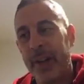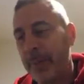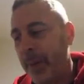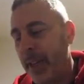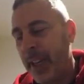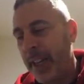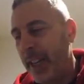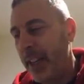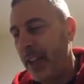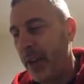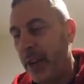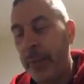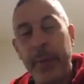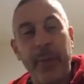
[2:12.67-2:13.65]
you know, the people
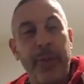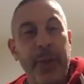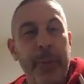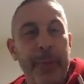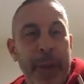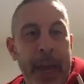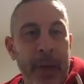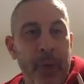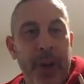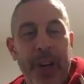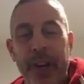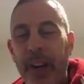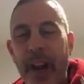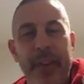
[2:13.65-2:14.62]
for the bed were here.
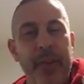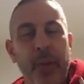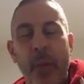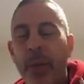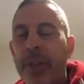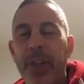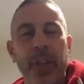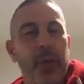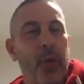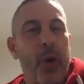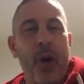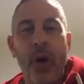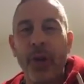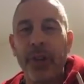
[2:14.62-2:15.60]
Everyone was here all at the
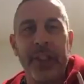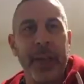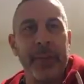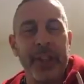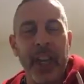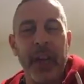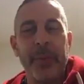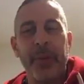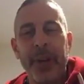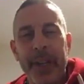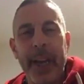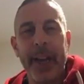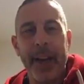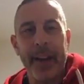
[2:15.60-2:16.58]
same time. Pretty
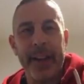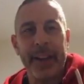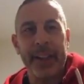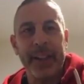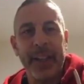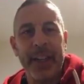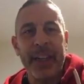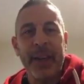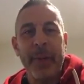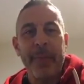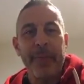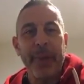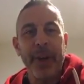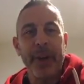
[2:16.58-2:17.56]
chaotic, but,
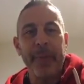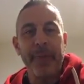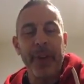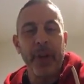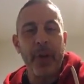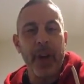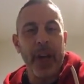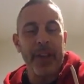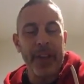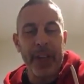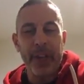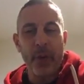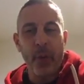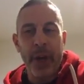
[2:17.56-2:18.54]
you know, either
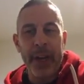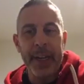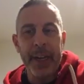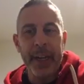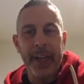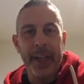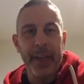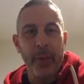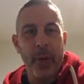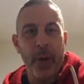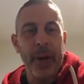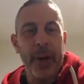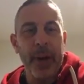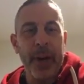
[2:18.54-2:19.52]
way, it went out
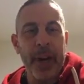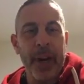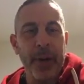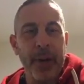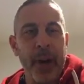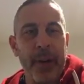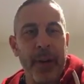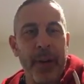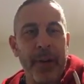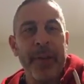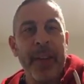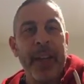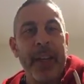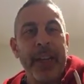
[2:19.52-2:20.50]
pretty well.
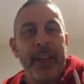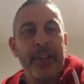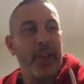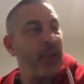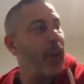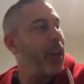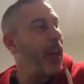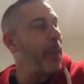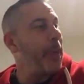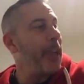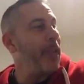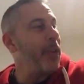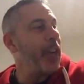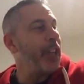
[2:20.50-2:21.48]
So I'm giving you guys
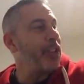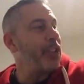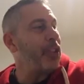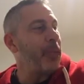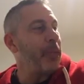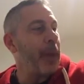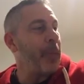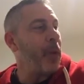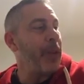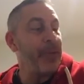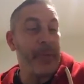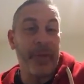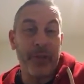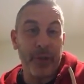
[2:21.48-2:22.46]
a little. My wife has
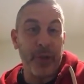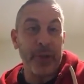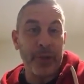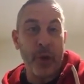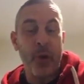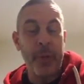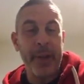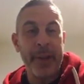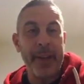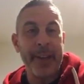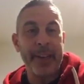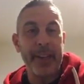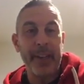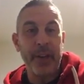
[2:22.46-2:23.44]
already told me that
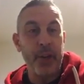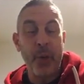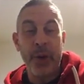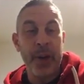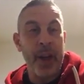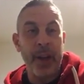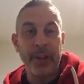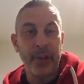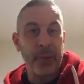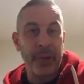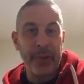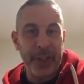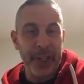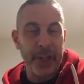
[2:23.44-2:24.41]
you are not doing
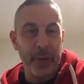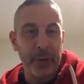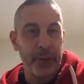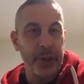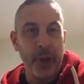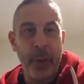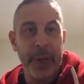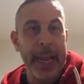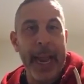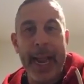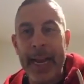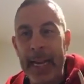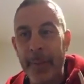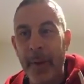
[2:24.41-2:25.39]
videos showing
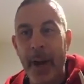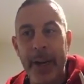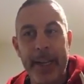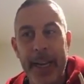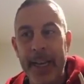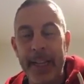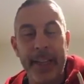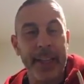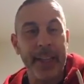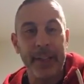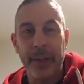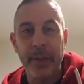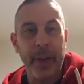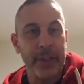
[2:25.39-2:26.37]
anybody anything until I
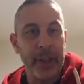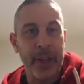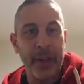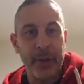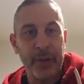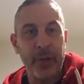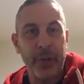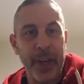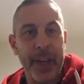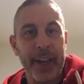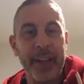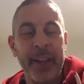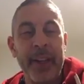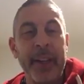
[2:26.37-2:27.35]
tell you it's okay.
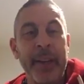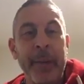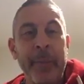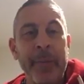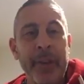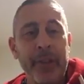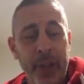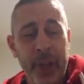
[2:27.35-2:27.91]
So